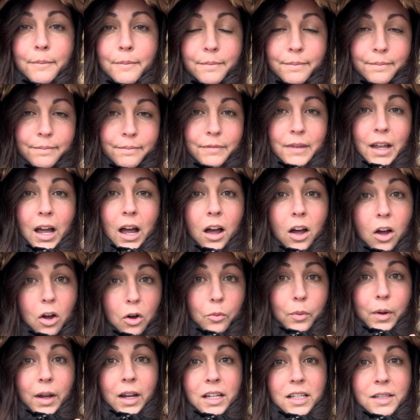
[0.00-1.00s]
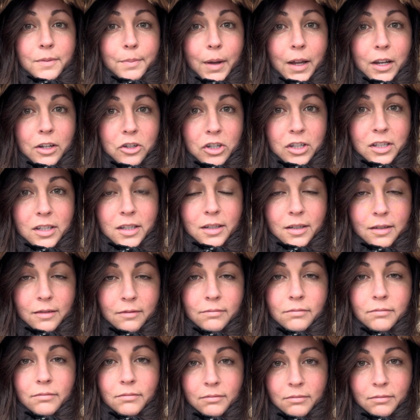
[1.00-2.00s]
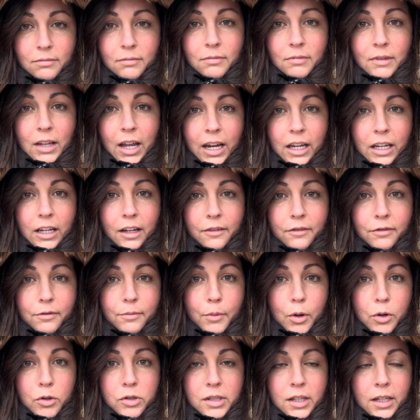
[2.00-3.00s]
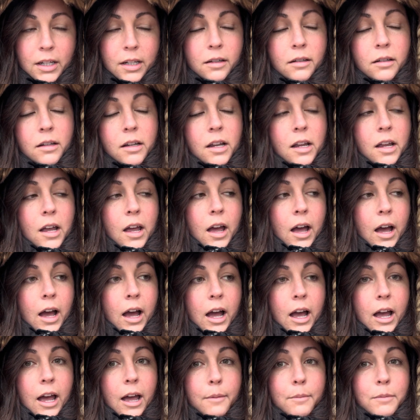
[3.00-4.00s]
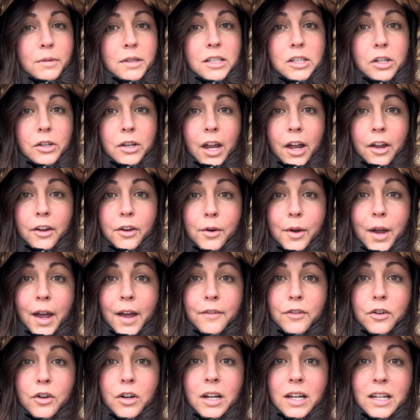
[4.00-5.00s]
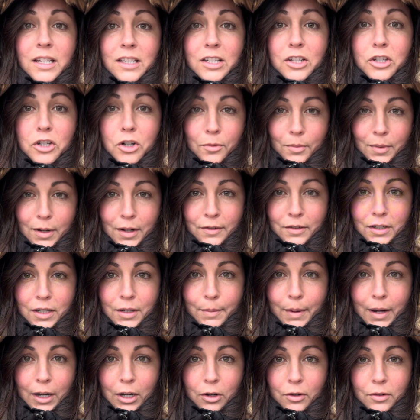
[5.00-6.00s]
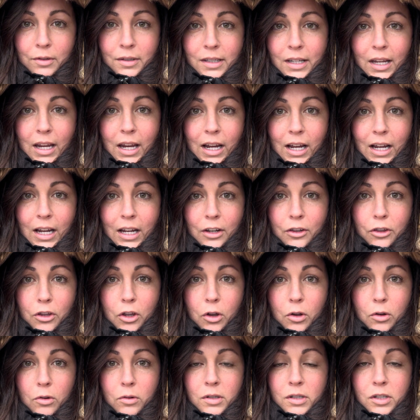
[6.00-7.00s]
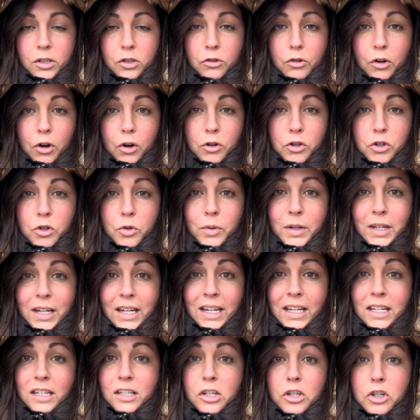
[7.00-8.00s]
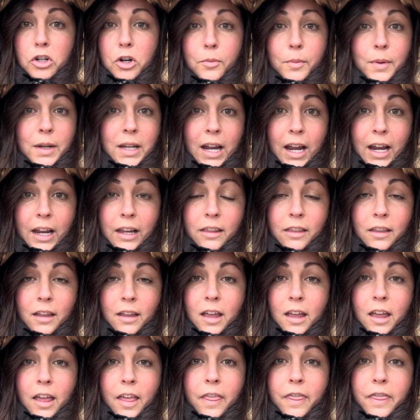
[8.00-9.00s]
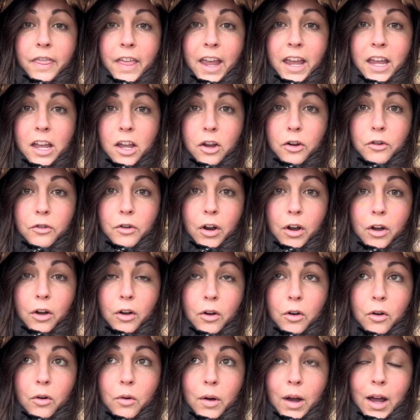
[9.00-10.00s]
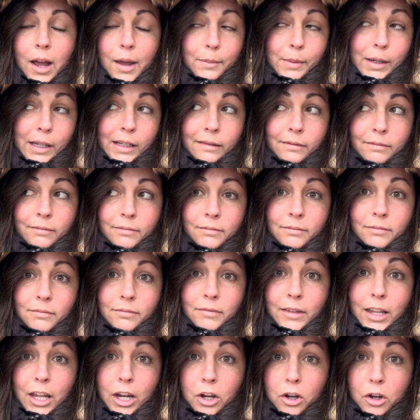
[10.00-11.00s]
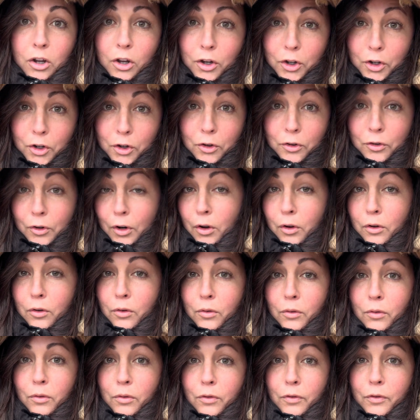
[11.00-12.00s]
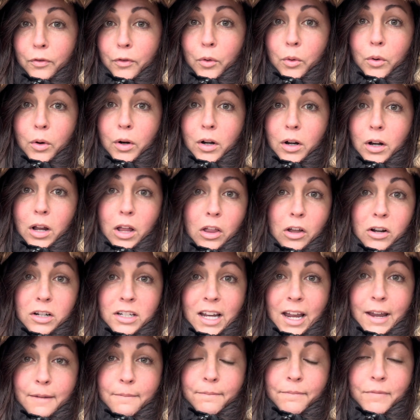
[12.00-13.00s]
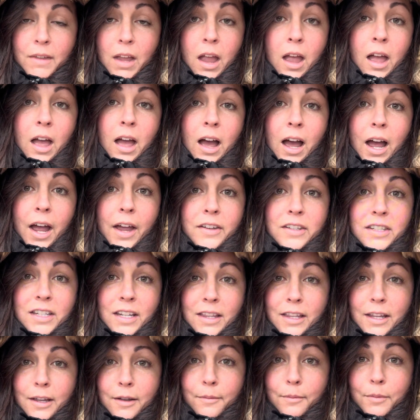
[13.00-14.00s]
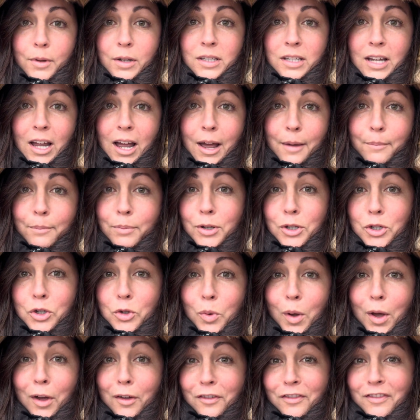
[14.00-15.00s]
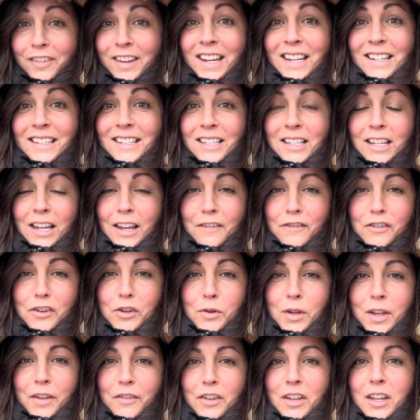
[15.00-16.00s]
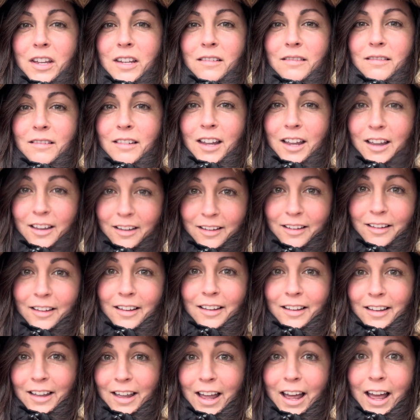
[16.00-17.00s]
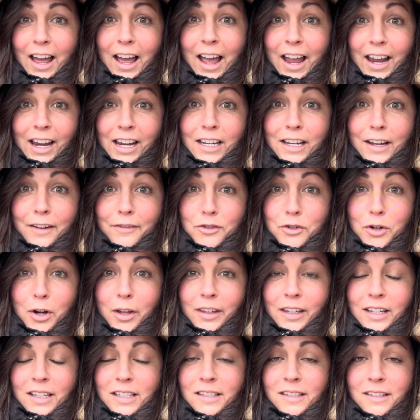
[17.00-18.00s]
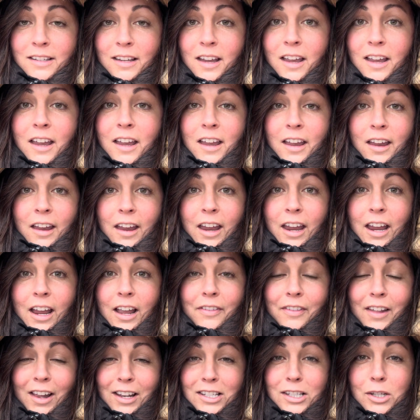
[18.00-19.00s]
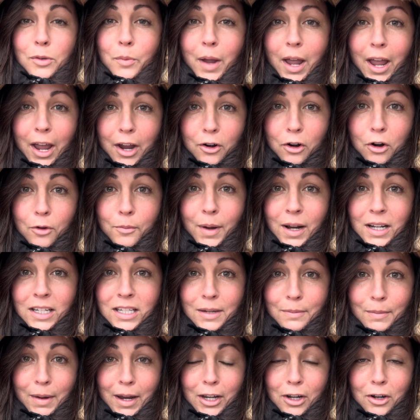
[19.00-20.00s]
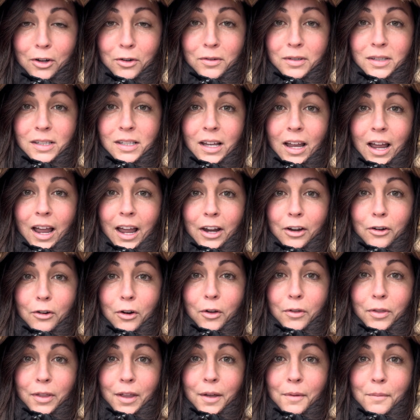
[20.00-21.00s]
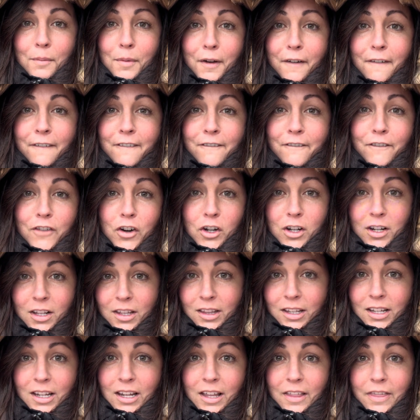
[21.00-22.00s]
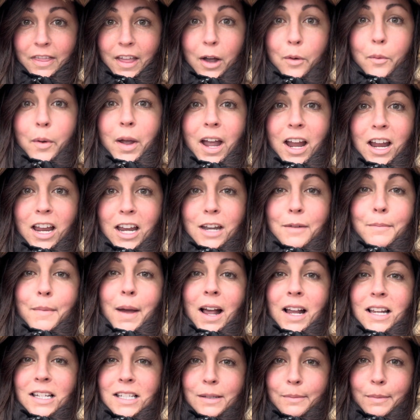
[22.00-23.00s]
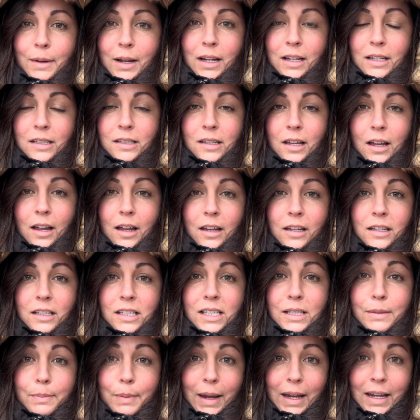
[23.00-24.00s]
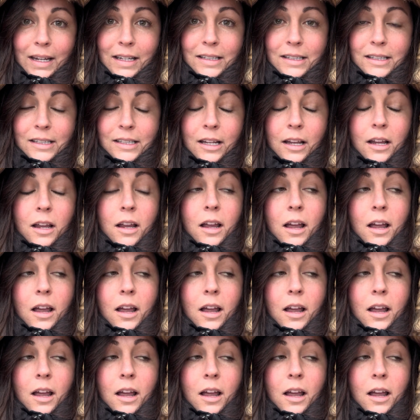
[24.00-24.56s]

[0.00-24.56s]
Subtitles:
Not always, but just kind of, mostly. So now you have your indeterminate tomatoes, and those grow to an indeterminate height. They could grow, I mean, they could grow for a long time. I've seen them top 12 feet if you give it a high enough trellis. And that's the way I grow my tomatoes. I grow them vertically, that way I can maximize on space.